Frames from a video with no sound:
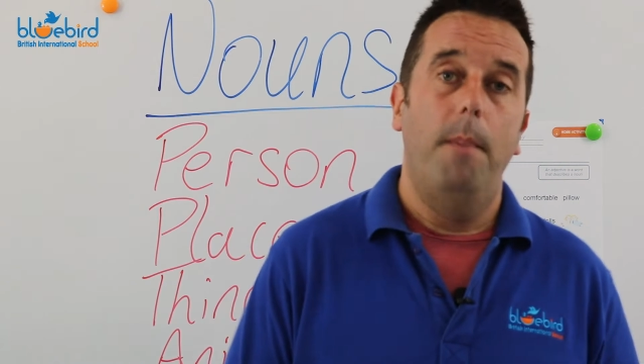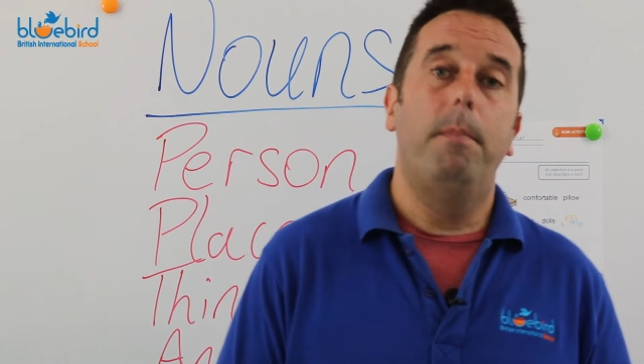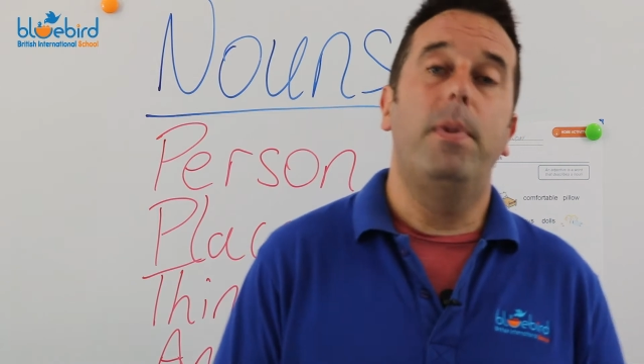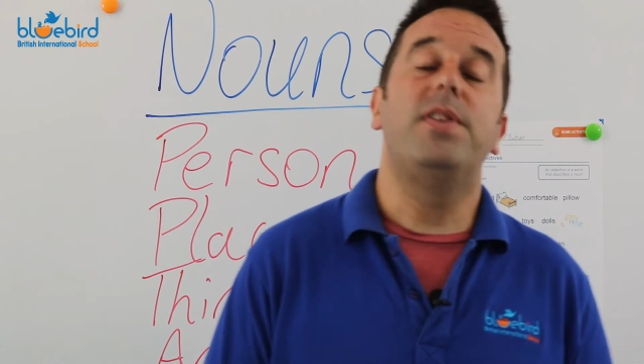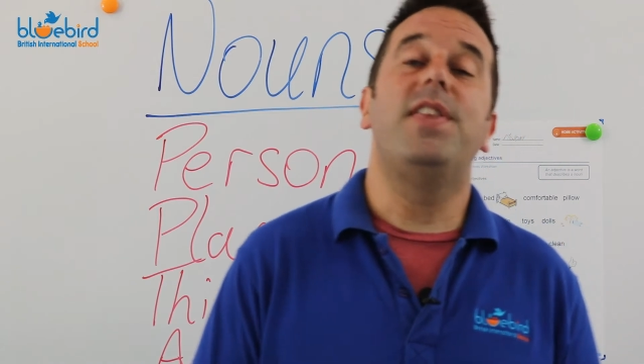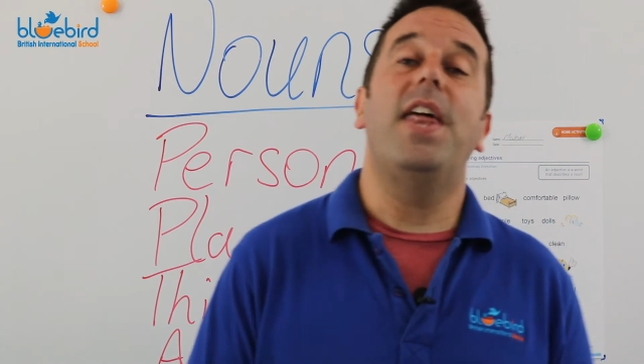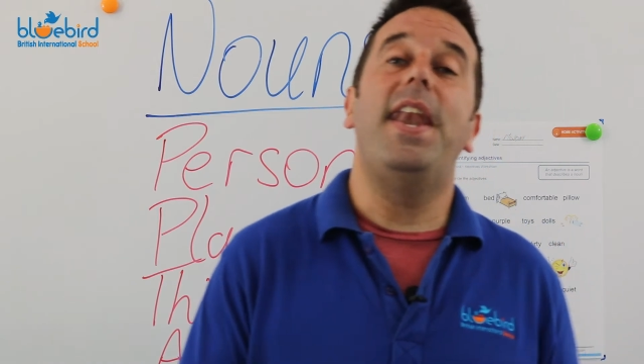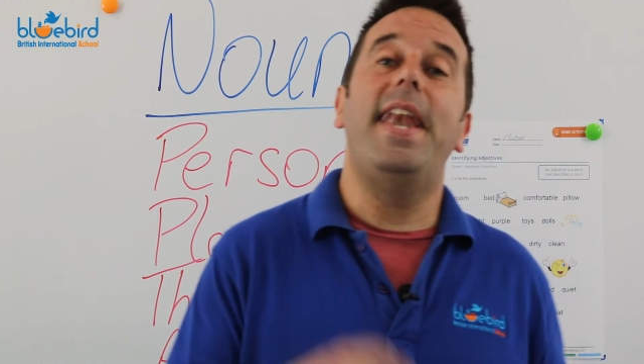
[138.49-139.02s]

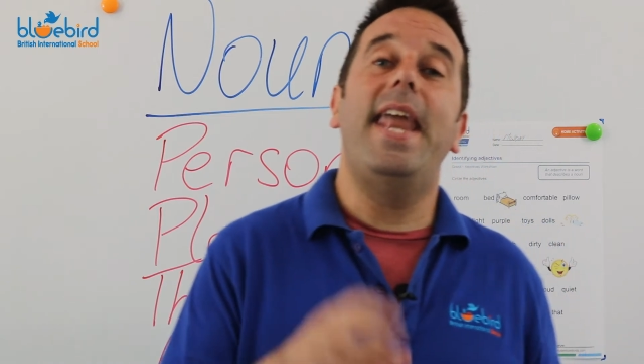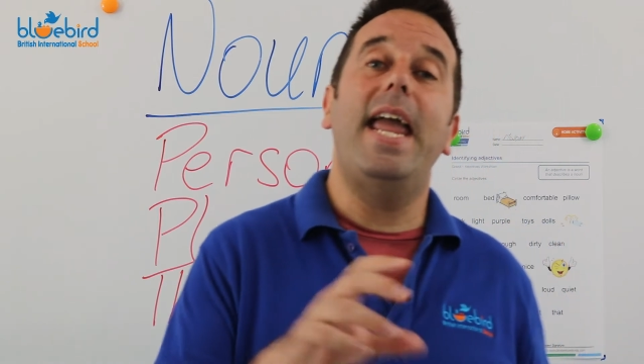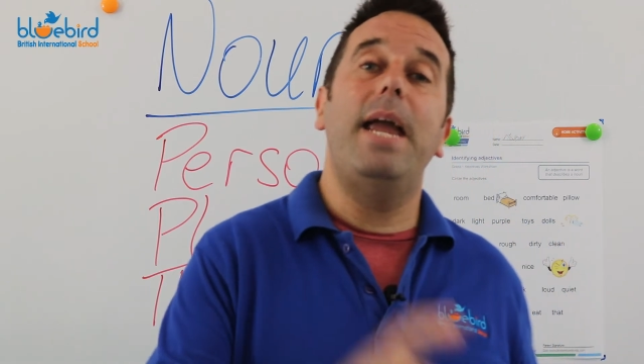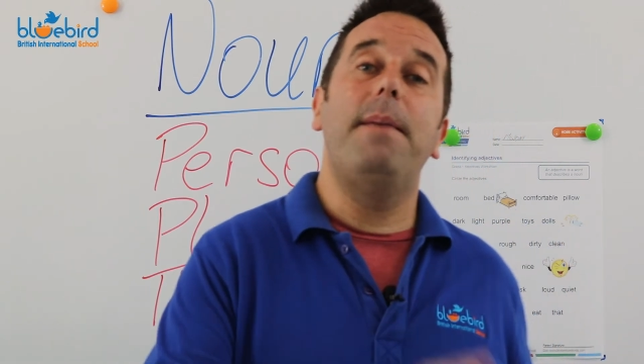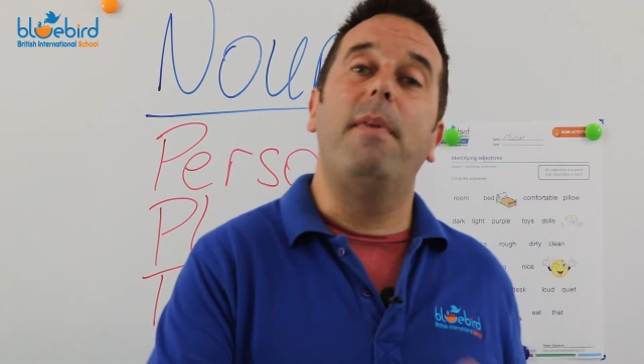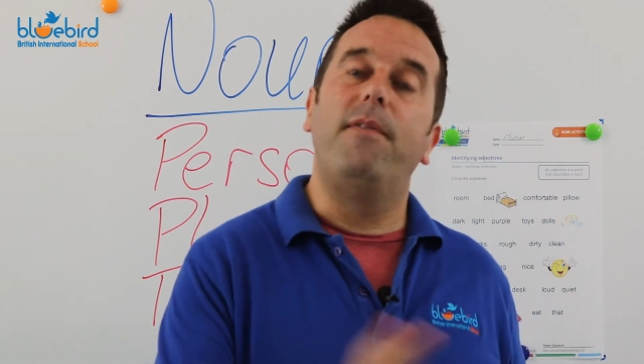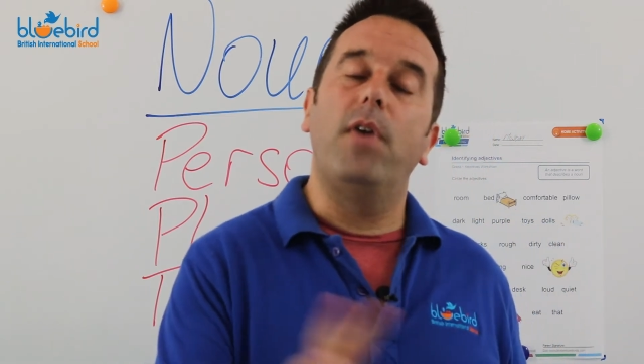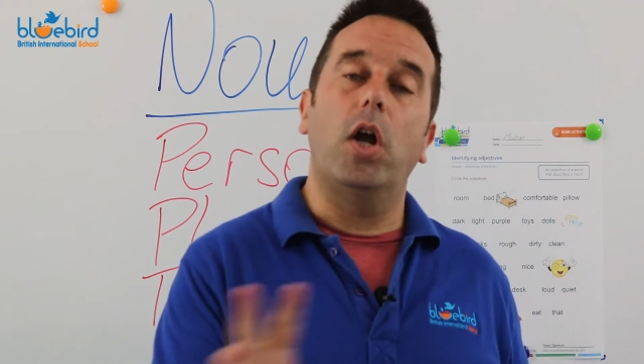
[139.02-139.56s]
but the
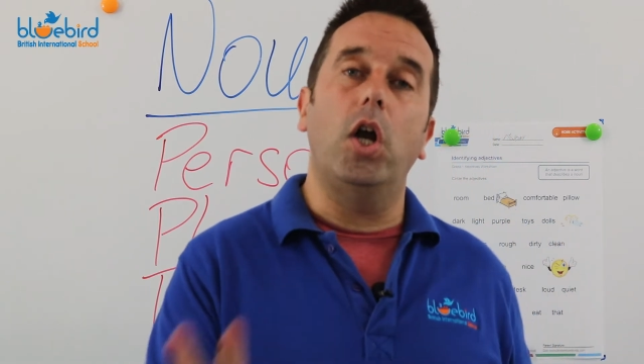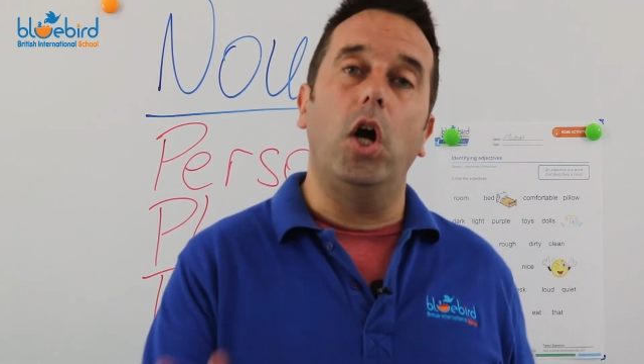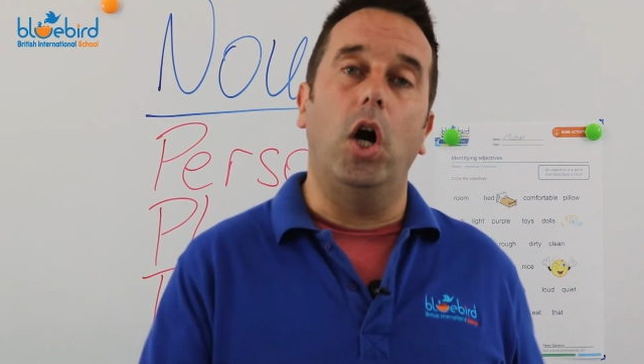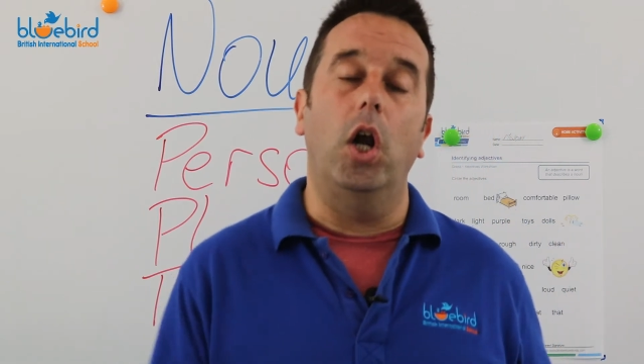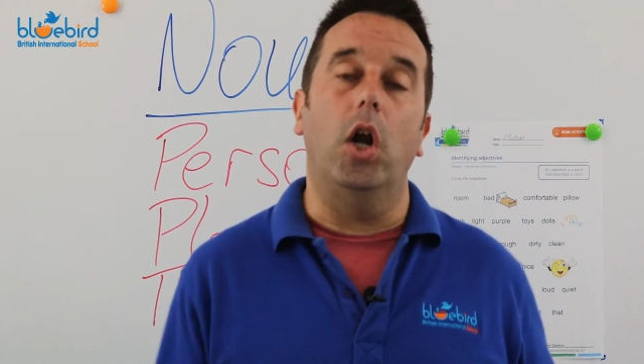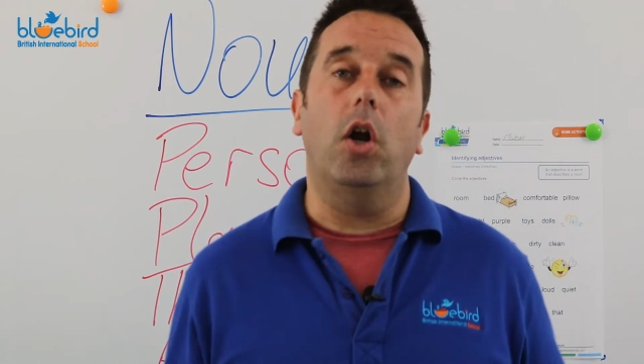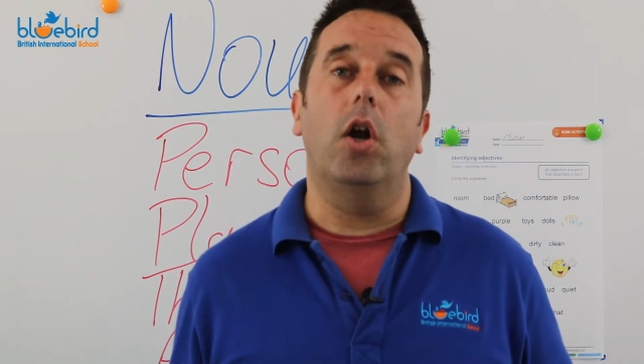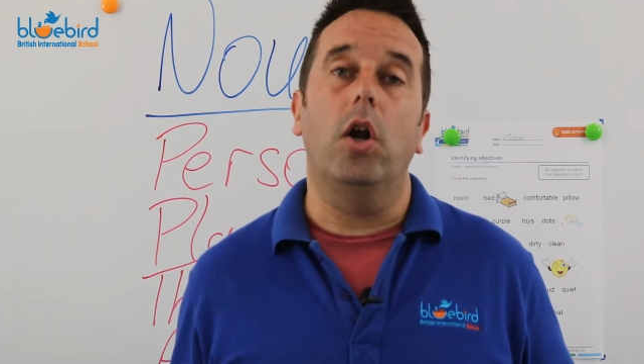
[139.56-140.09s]
name of a
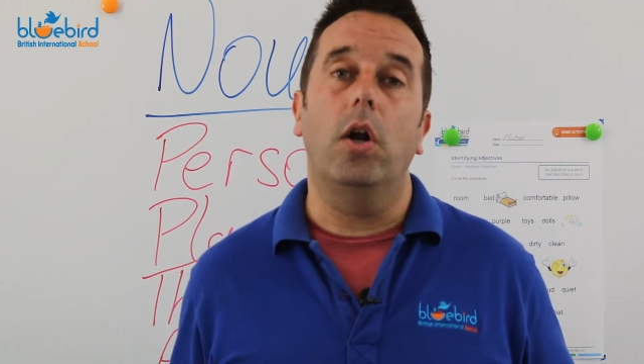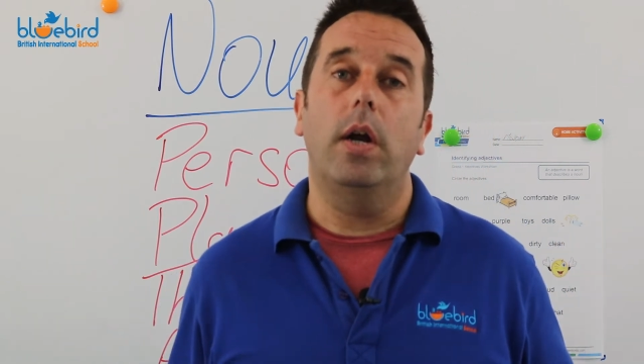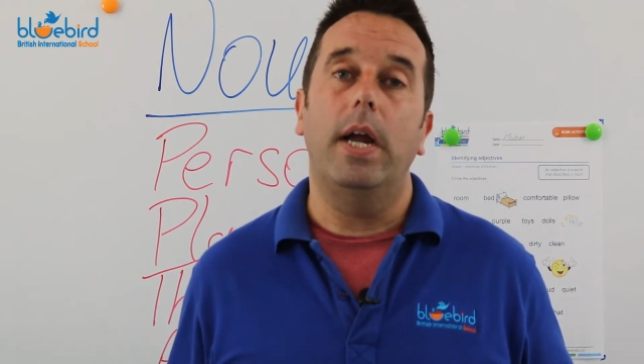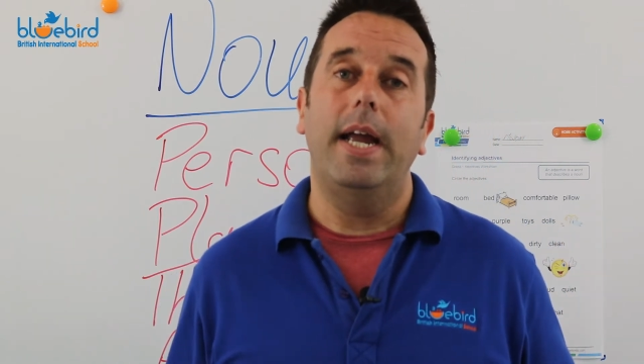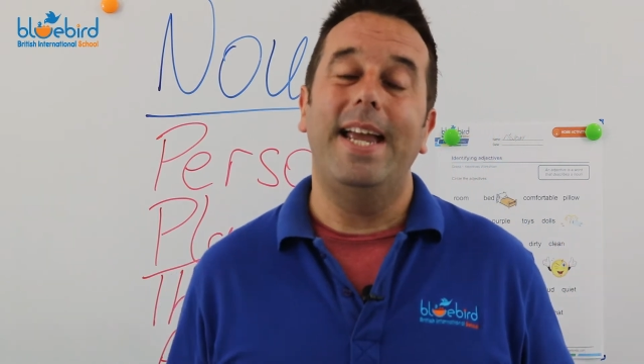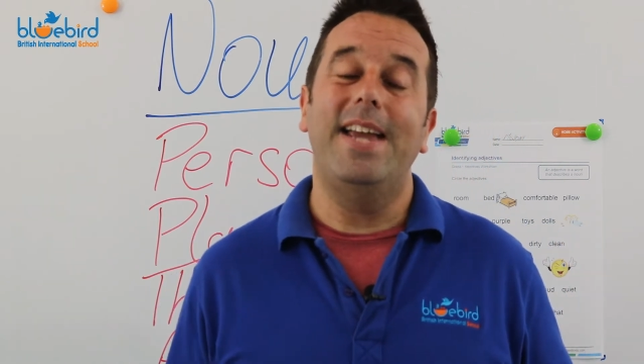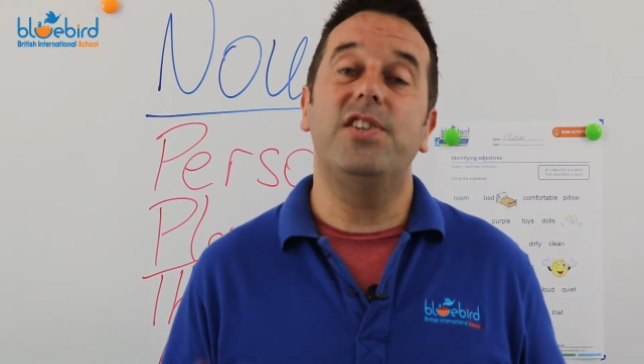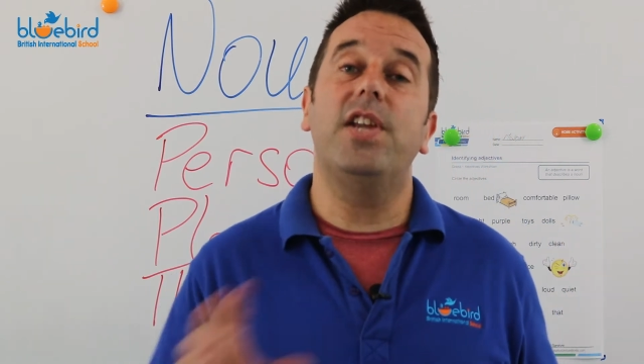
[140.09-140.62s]
color
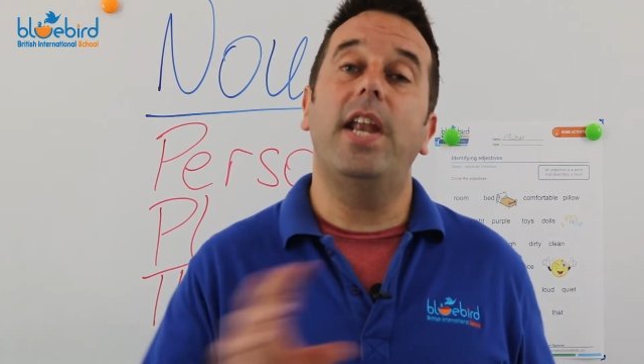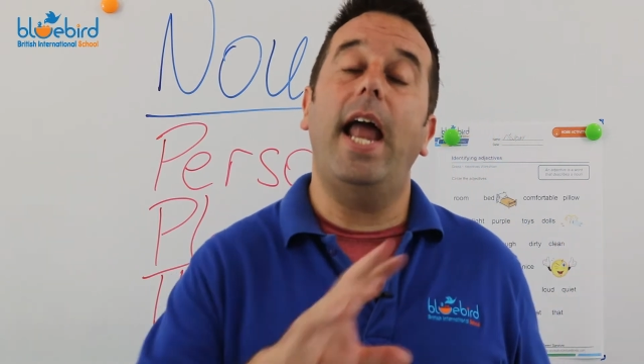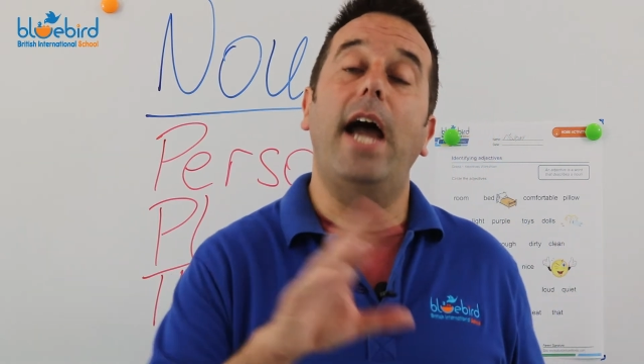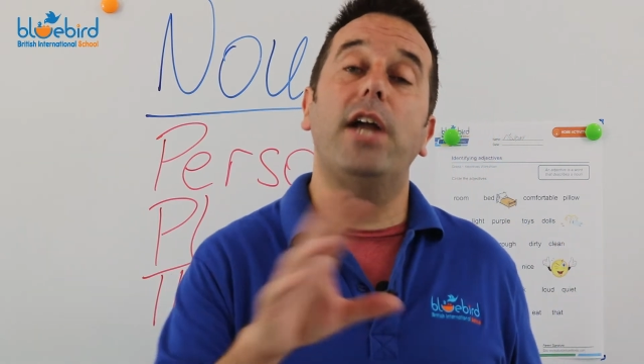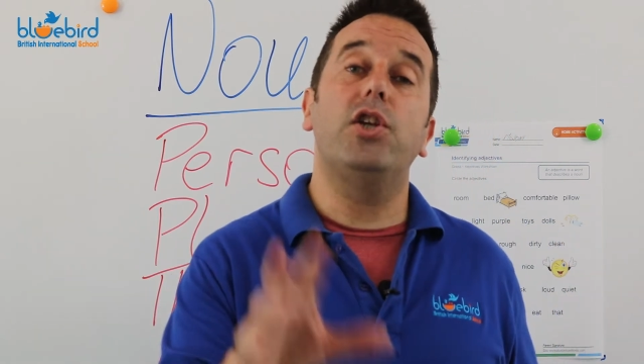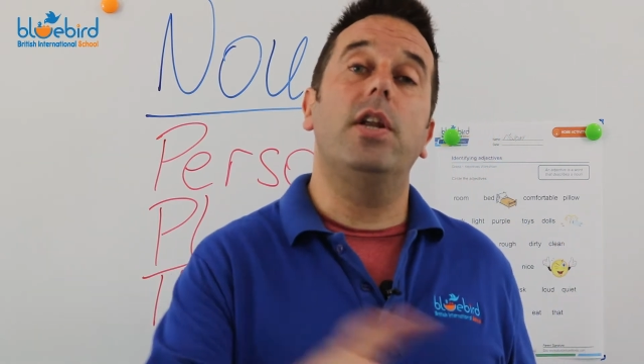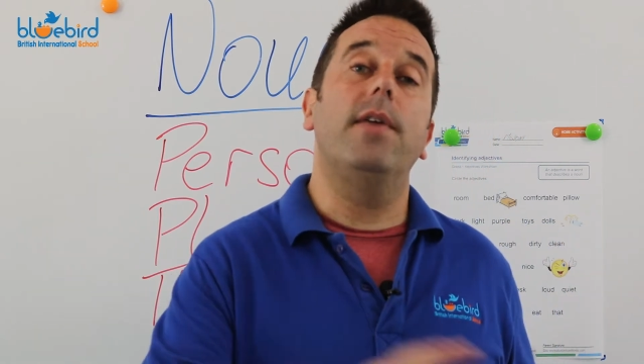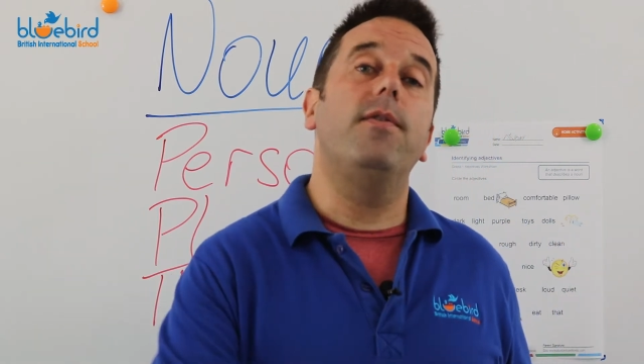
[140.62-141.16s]
is an
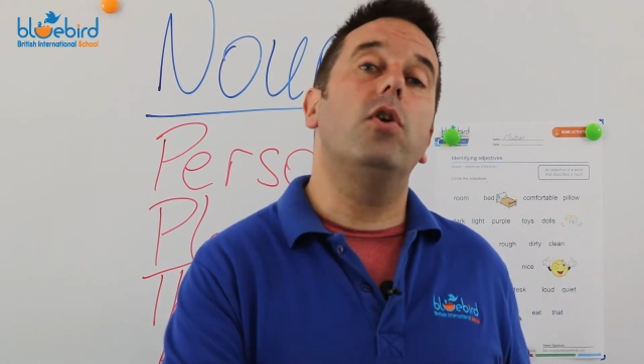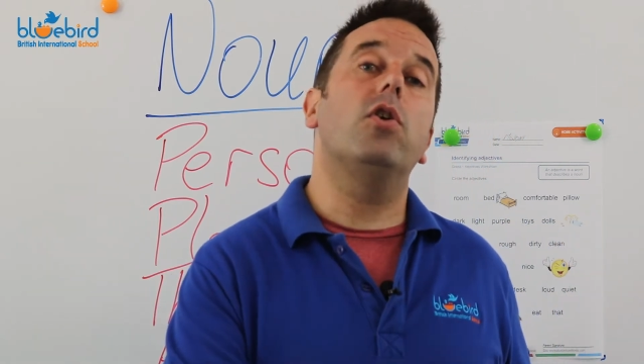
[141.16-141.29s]
adjective.